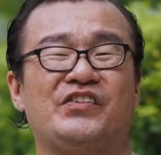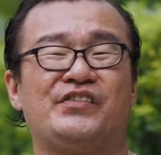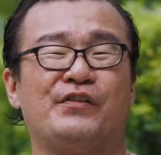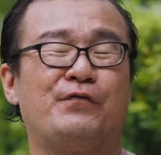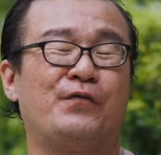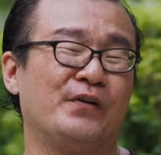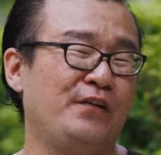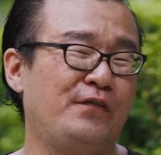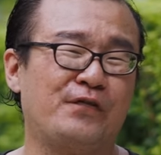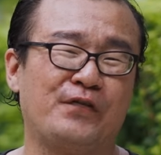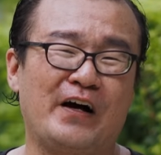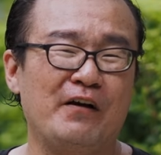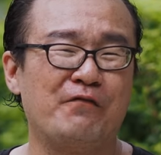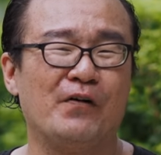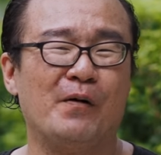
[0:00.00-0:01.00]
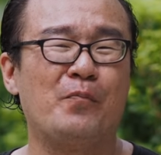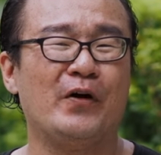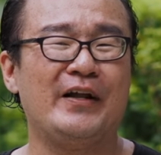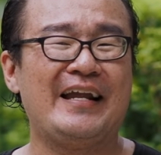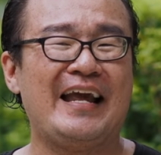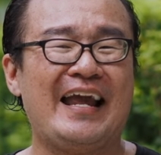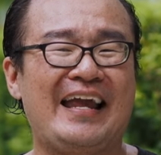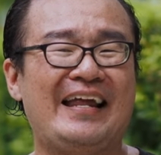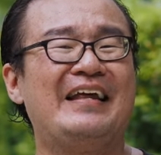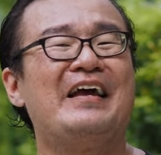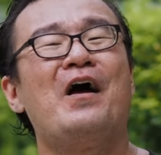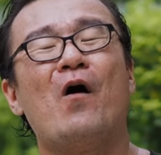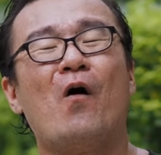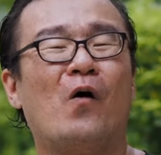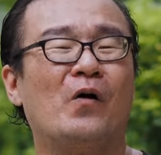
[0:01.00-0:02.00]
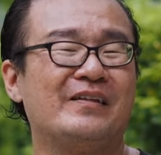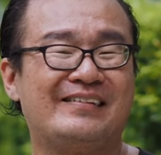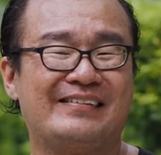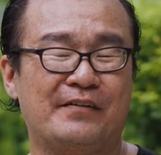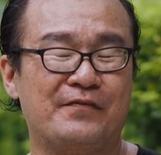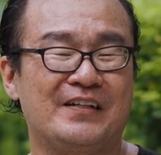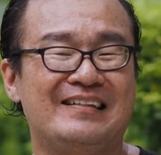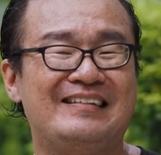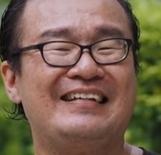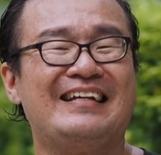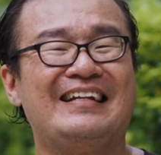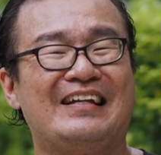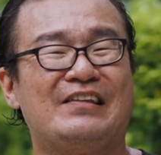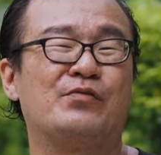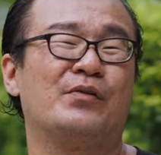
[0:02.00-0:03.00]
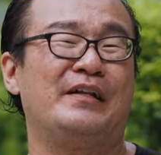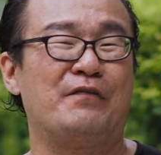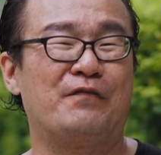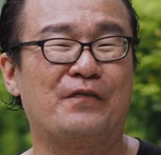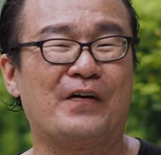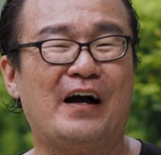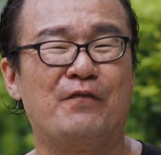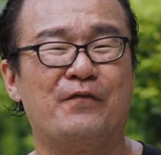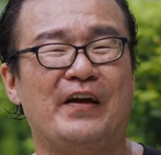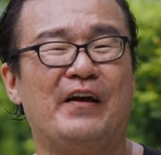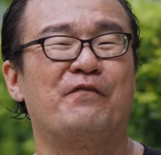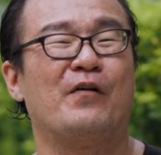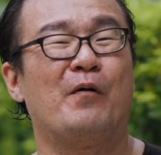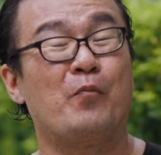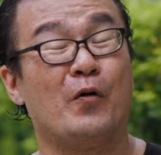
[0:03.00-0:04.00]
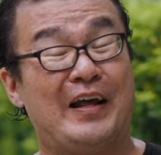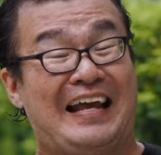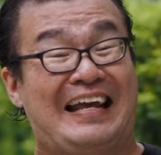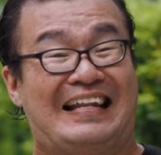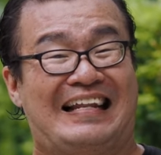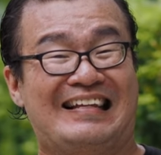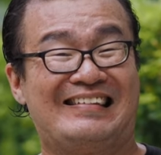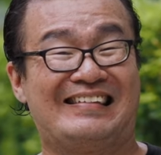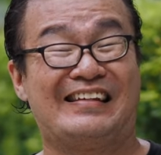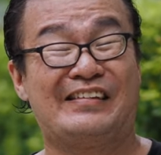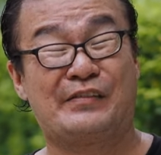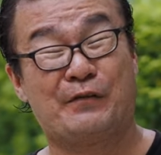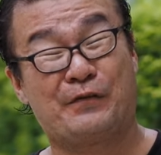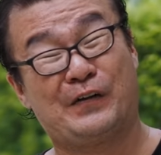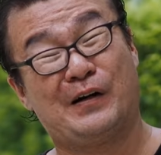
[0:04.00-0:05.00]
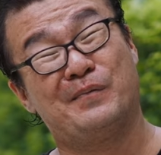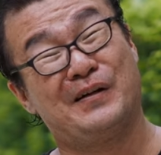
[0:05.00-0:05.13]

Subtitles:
as the 45 1.8 or the 17 and 25 f1.8 lenses from